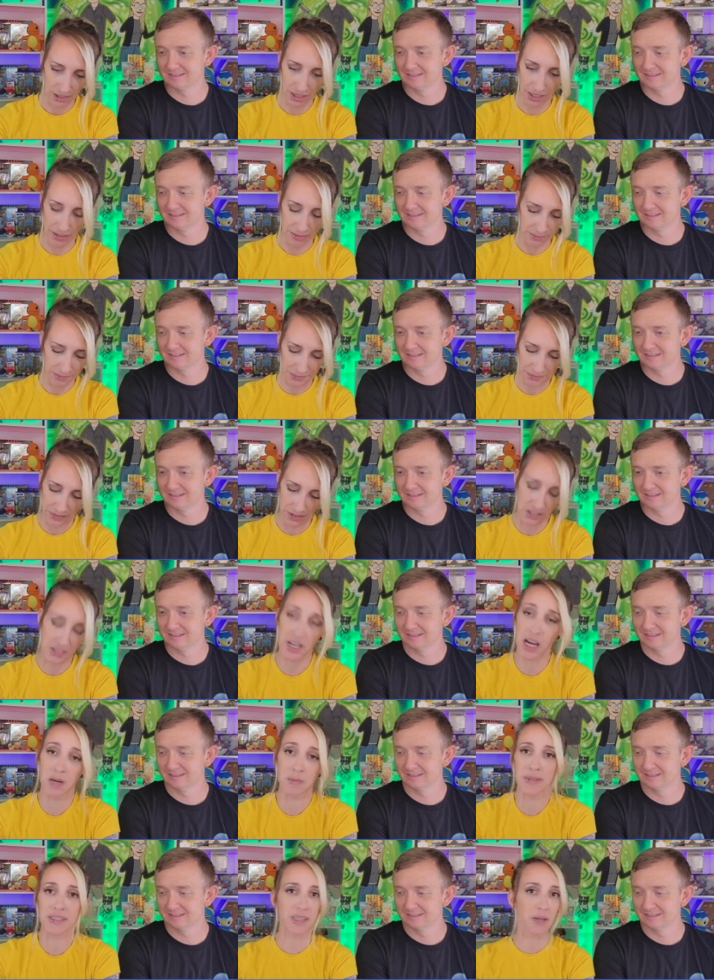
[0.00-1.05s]
Speaker 1: right. There's got
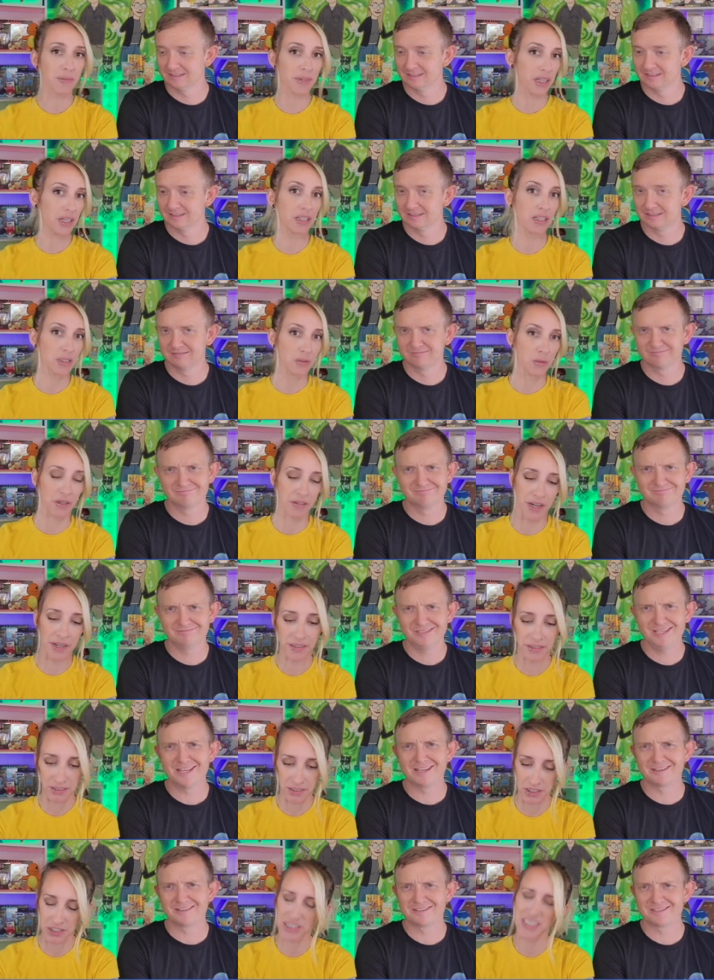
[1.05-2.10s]
to be something in this one, right?
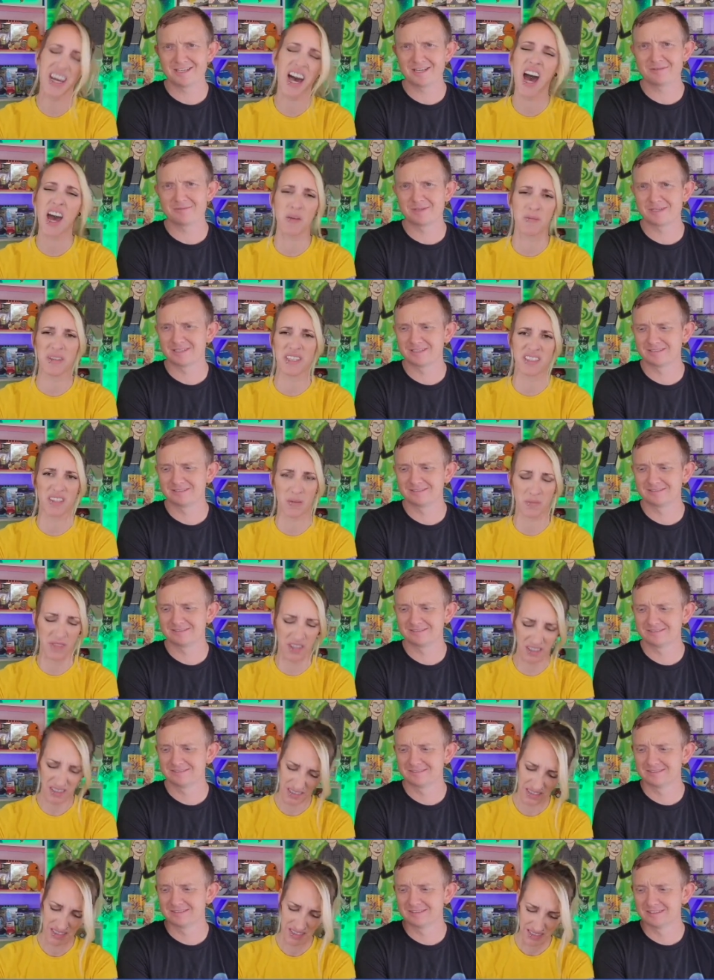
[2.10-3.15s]
Yeah. There's got to be. be something.
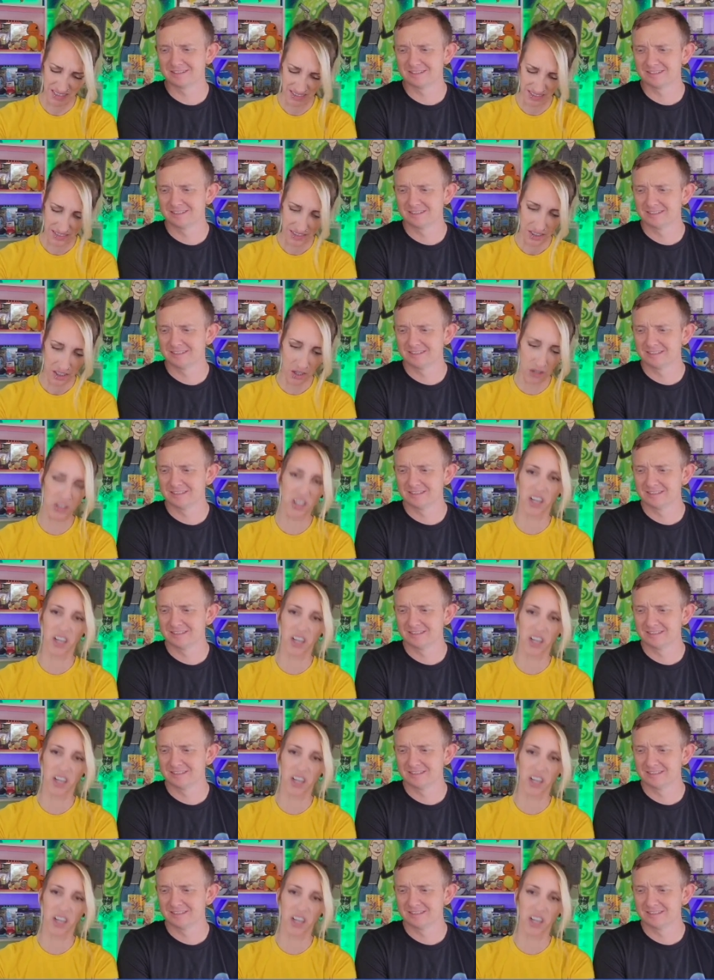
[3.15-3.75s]
Oh,